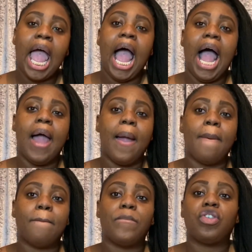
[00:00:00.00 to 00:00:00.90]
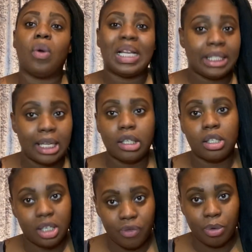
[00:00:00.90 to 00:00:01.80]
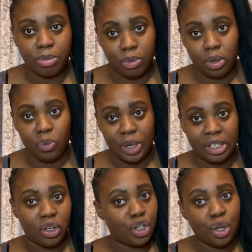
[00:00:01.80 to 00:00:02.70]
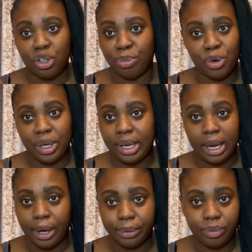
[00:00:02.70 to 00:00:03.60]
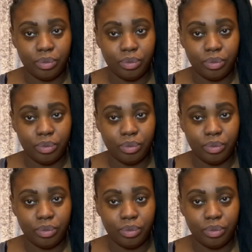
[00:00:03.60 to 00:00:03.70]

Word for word: Um, so I decided to give up smoking weed, so I don't smoke it now.